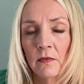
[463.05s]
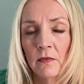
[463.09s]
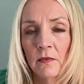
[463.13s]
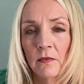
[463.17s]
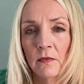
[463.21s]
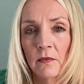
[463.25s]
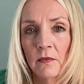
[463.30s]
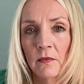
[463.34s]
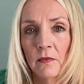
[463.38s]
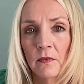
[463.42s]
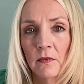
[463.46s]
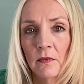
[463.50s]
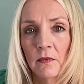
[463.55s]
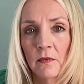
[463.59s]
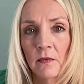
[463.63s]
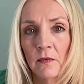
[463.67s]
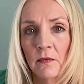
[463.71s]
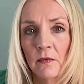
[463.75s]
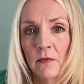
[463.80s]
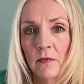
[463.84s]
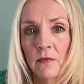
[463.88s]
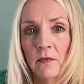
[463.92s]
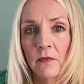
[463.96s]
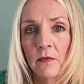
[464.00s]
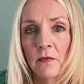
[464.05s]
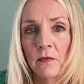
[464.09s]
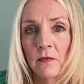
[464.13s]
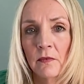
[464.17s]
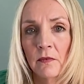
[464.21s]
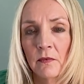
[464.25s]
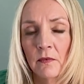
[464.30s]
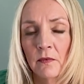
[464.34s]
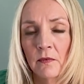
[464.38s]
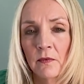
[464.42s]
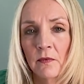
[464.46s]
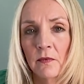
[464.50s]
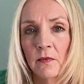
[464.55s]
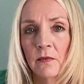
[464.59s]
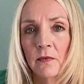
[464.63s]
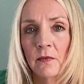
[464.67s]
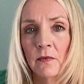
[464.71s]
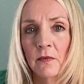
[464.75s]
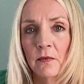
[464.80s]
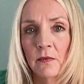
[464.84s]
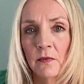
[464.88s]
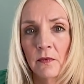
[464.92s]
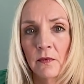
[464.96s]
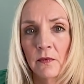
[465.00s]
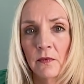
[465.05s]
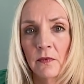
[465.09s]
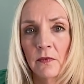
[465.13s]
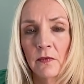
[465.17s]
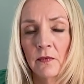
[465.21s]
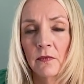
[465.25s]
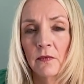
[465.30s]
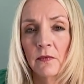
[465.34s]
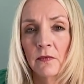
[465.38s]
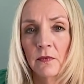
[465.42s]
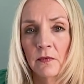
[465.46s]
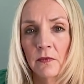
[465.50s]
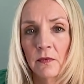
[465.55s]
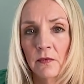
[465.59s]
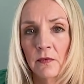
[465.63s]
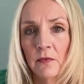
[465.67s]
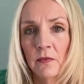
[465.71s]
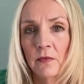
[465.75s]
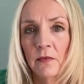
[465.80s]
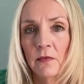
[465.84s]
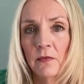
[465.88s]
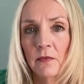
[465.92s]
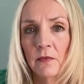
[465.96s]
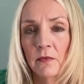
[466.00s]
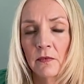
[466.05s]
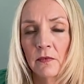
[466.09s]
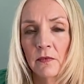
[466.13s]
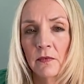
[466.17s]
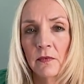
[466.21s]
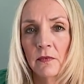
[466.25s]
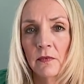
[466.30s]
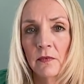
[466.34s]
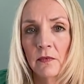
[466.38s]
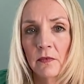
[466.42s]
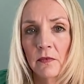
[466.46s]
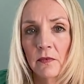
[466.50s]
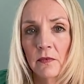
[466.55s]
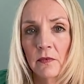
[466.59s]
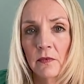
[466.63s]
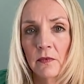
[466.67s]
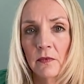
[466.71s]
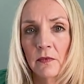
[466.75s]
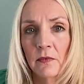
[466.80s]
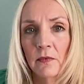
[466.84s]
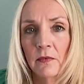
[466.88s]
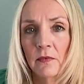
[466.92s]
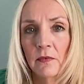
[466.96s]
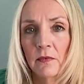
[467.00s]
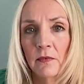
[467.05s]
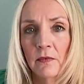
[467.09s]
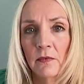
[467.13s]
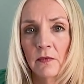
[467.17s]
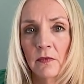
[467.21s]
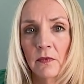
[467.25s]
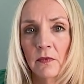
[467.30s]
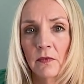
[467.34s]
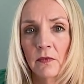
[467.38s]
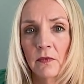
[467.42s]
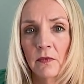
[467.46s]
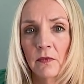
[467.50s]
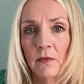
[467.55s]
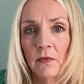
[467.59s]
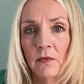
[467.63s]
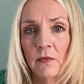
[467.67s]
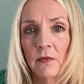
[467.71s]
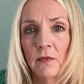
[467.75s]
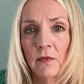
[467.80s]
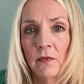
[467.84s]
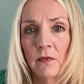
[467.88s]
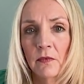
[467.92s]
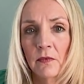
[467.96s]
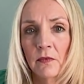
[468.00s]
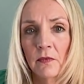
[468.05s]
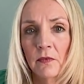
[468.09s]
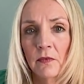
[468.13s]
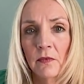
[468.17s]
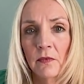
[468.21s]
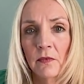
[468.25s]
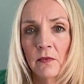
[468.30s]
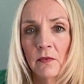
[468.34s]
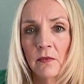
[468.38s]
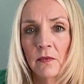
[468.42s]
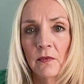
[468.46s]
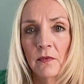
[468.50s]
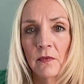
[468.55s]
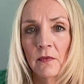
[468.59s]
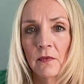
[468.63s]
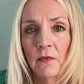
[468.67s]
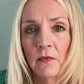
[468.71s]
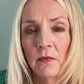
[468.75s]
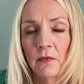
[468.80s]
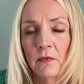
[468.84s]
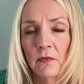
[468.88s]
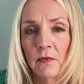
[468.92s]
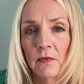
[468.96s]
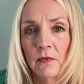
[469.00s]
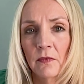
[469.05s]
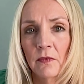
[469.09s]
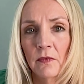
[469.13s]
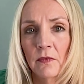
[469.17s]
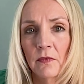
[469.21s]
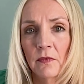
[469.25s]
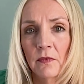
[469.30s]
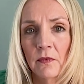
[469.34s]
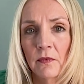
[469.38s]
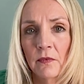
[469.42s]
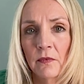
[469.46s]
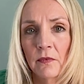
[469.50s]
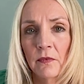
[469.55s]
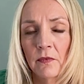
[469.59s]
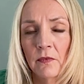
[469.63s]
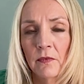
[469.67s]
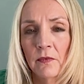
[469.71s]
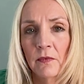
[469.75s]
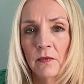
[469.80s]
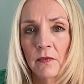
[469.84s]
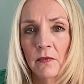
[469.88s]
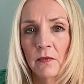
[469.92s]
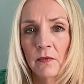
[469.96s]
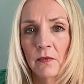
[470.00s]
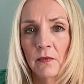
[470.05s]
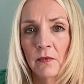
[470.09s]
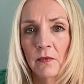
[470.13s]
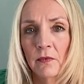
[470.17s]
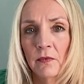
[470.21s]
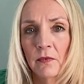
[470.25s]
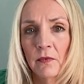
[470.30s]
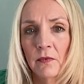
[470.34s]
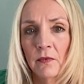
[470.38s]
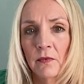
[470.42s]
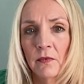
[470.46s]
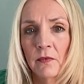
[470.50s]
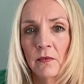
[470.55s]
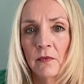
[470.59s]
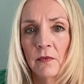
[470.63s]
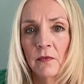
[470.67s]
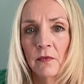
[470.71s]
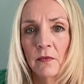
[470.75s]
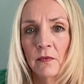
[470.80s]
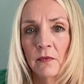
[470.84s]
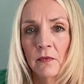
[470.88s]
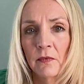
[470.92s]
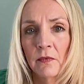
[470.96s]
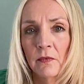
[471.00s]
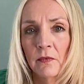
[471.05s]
(silent)